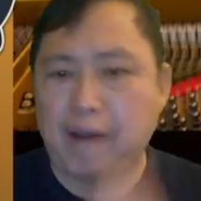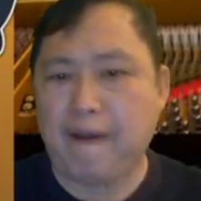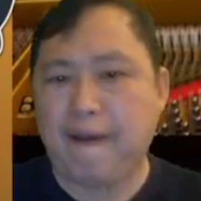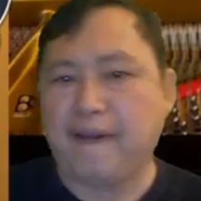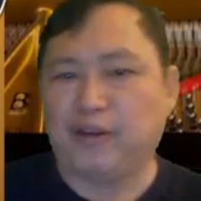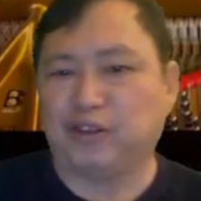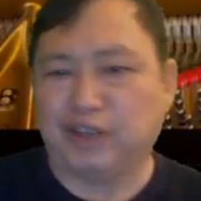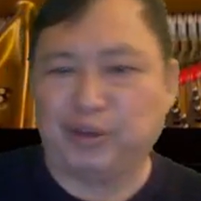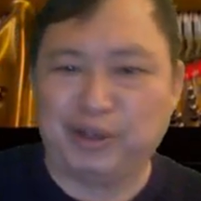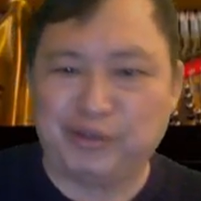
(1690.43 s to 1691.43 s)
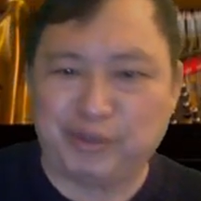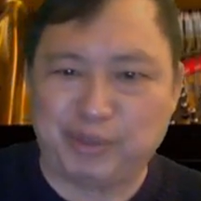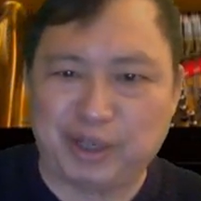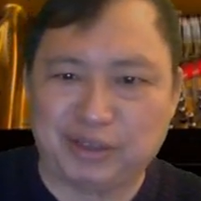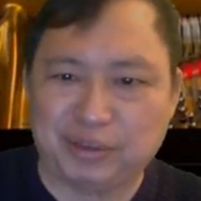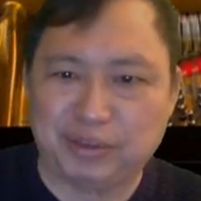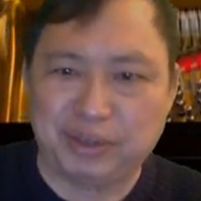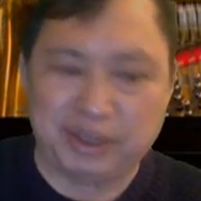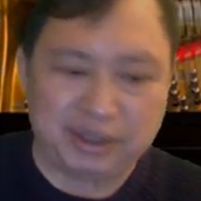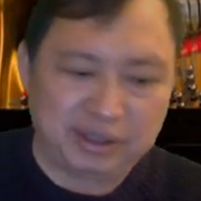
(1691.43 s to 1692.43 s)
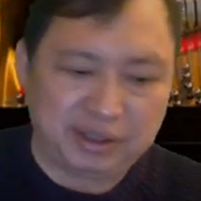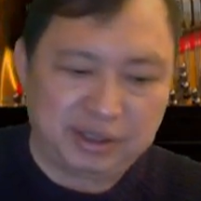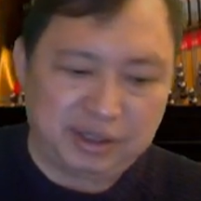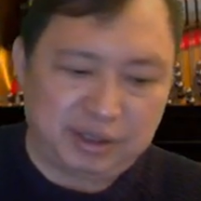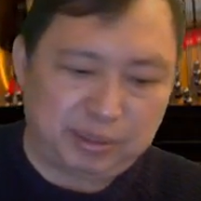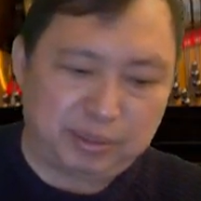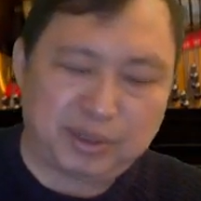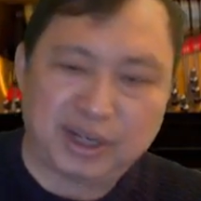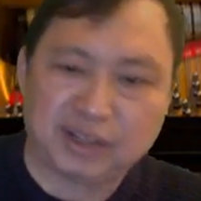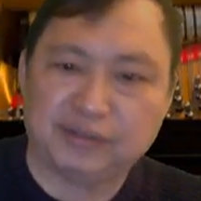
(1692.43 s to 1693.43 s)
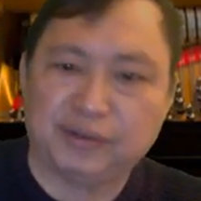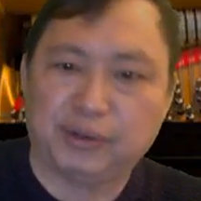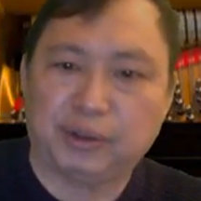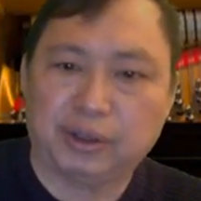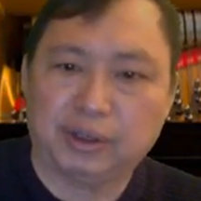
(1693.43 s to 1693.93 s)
because I already have a Brax3. Brax4.